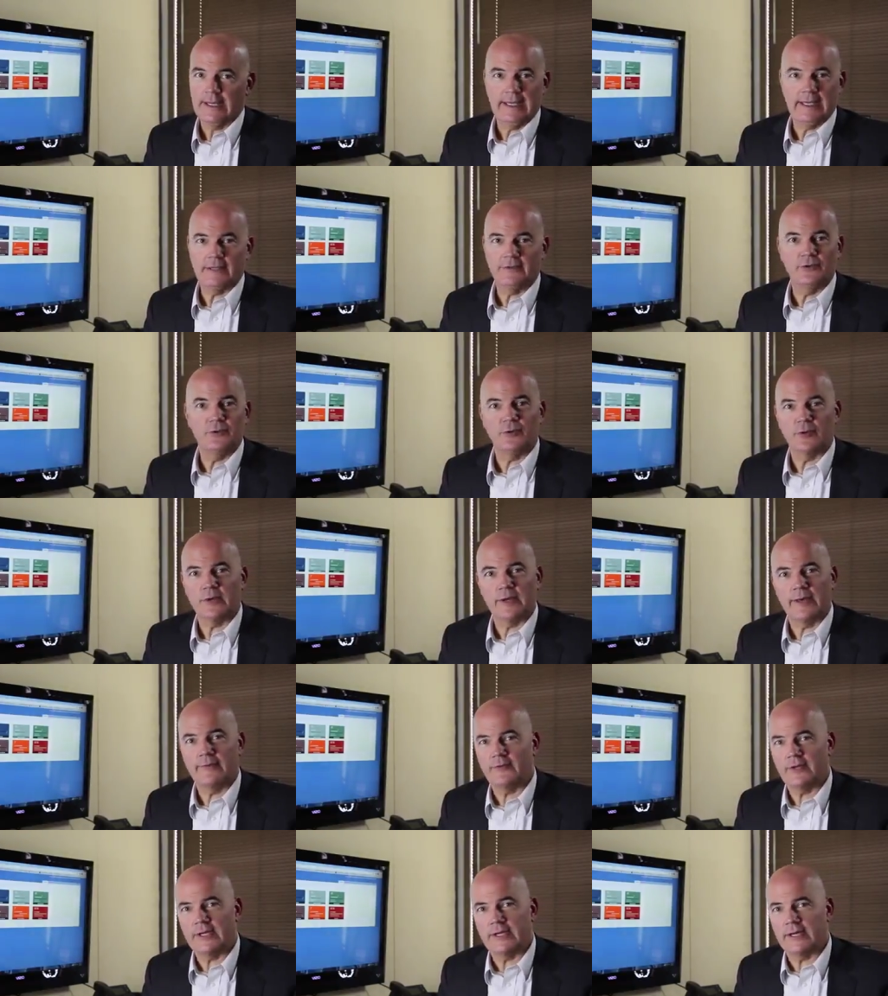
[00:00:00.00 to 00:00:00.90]
and you don't
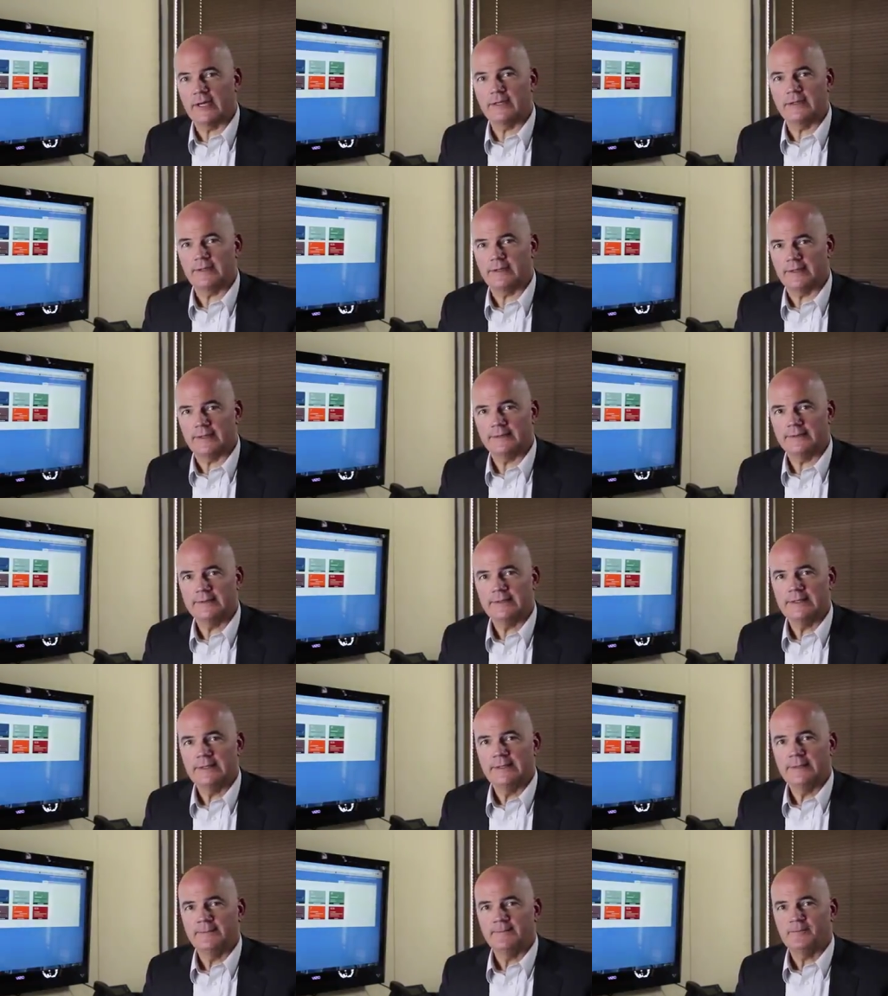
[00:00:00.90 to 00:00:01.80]
have any idea.
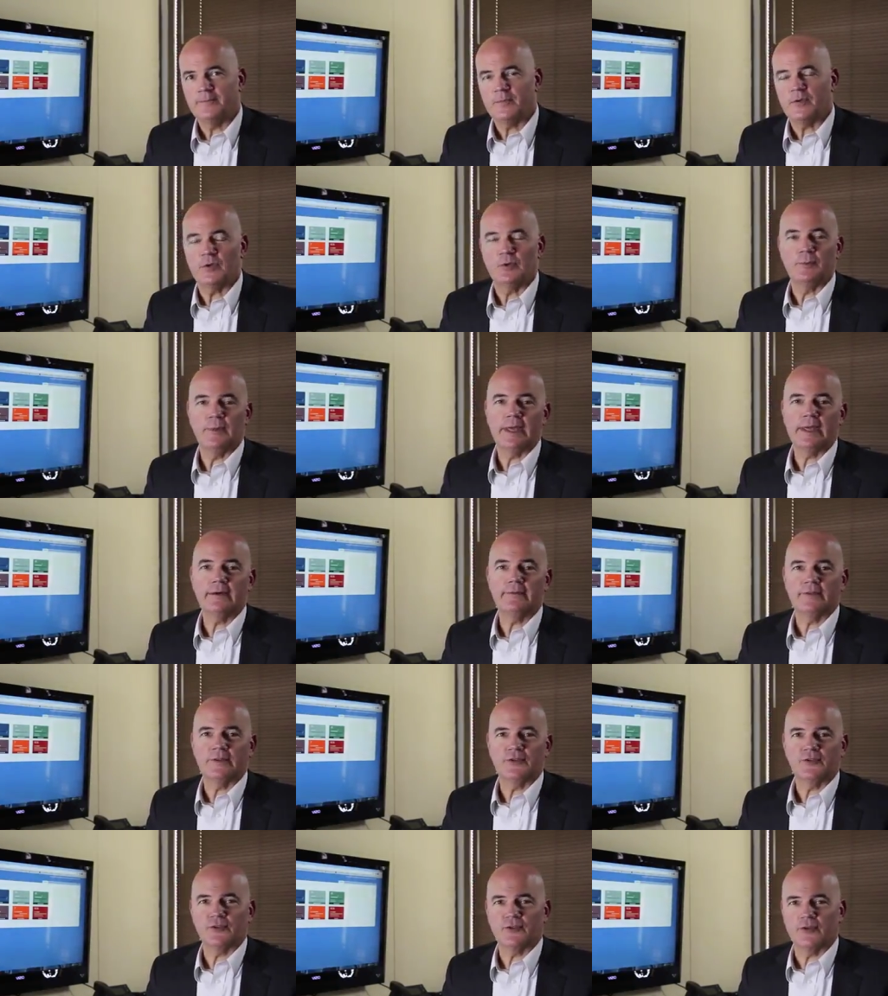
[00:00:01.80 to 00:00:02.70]
You may have
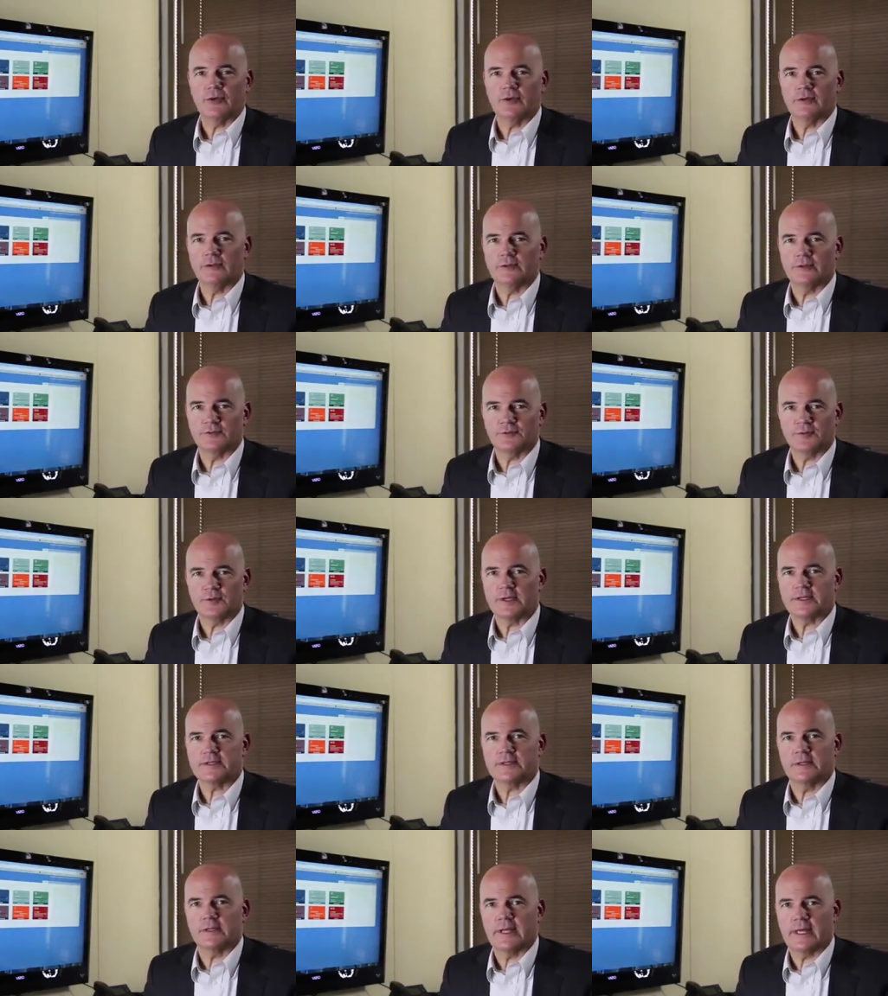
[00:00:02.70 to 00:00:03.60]
installed a
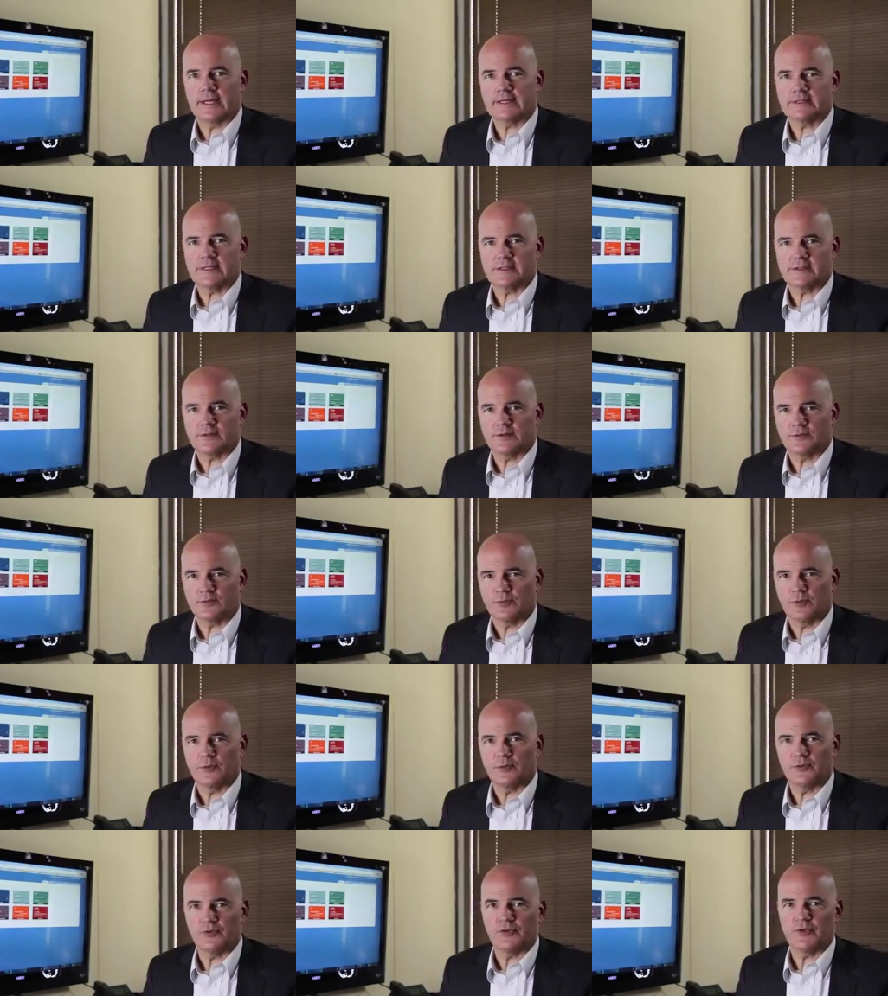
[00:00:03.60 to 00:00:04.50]
traditional access
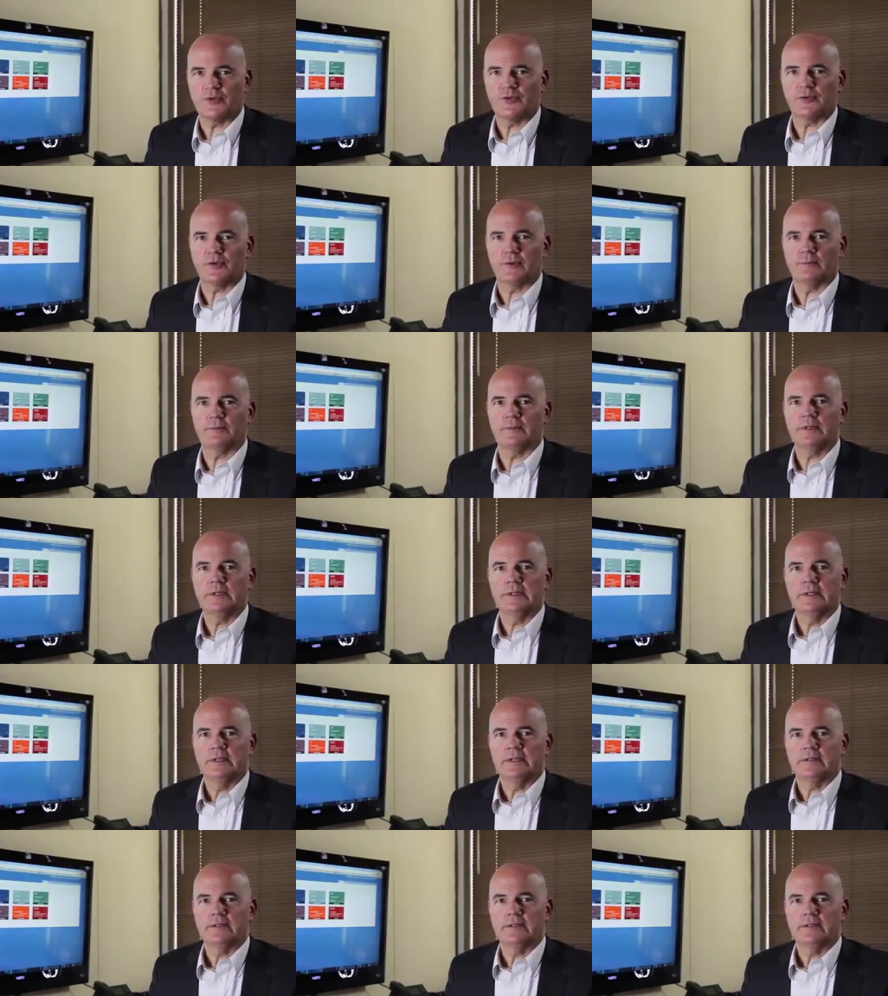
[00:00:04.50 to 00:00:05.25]
control system